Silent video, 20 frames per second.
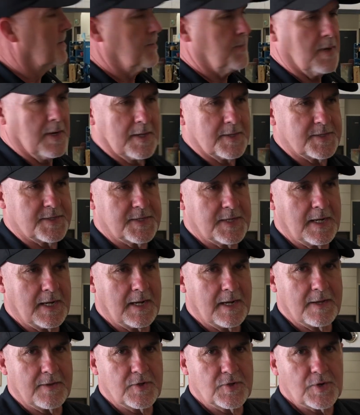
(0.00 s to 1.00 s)
But
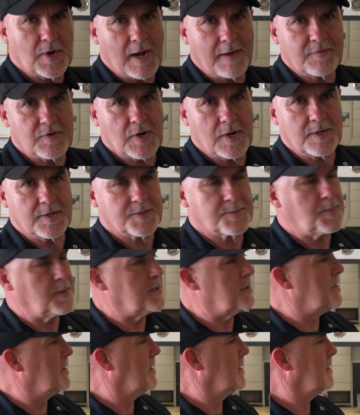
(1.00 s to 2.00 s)
the drivetrain's
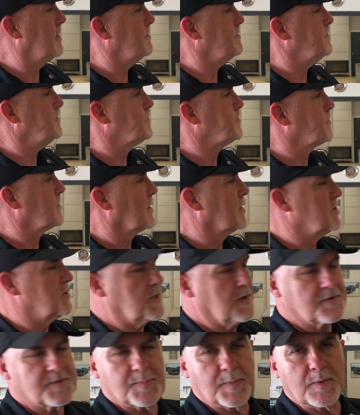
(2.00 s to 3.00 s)
been done.
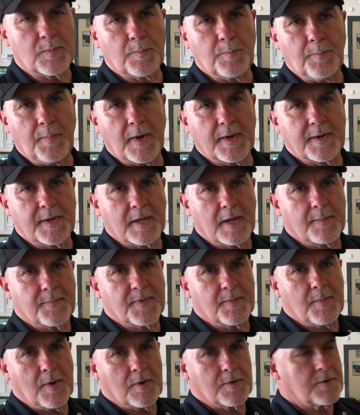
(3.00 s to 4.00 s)
Jeff's been buttoning up
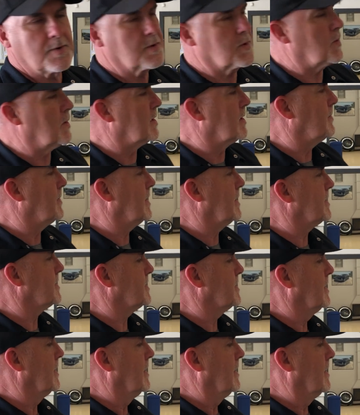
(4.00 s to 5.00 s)
the motor quite a bit.
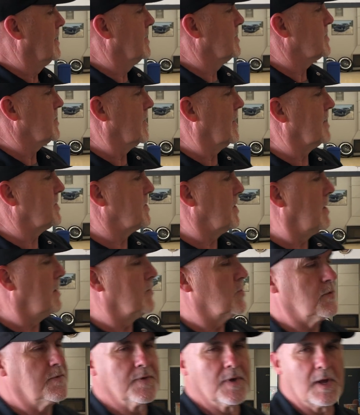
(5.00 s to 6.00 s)
So that's all
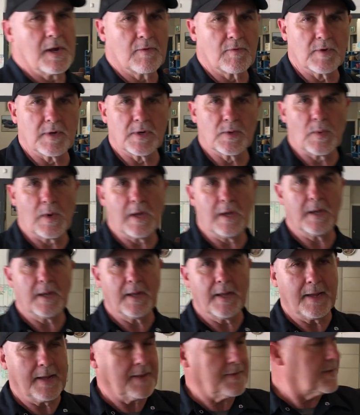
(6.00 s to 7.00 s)
moving along really well,
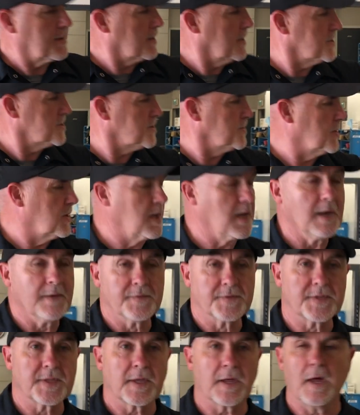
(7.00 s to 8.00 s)
and the customer
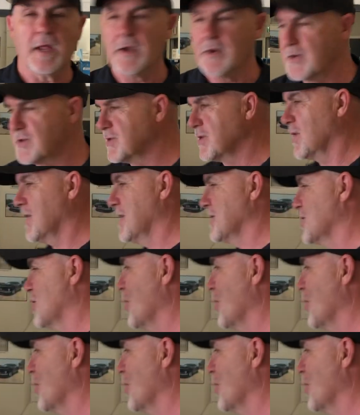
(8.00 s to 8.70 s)
loves the color, so that's